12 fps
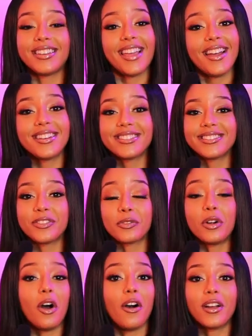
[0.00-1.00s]
yeah,
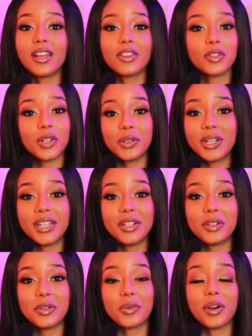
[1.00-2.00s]
we'll all get through it.
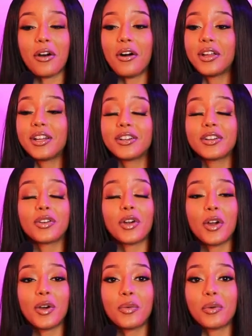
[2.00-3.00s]
We're all here to
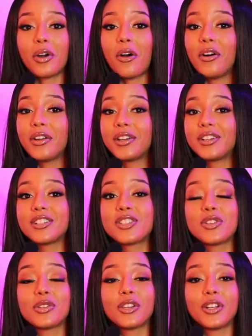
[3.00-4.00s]
grow, we're all here
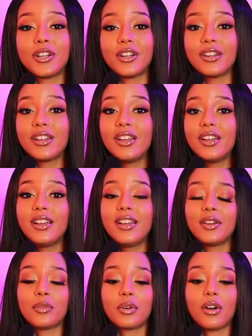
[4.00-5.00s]
to learn,
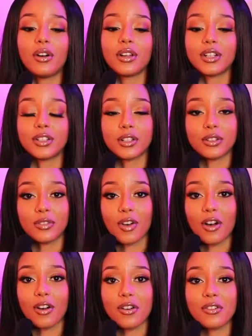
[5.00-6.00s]
we're all here to
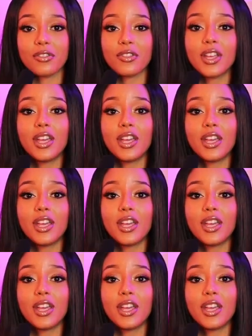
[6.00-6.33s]
evolve,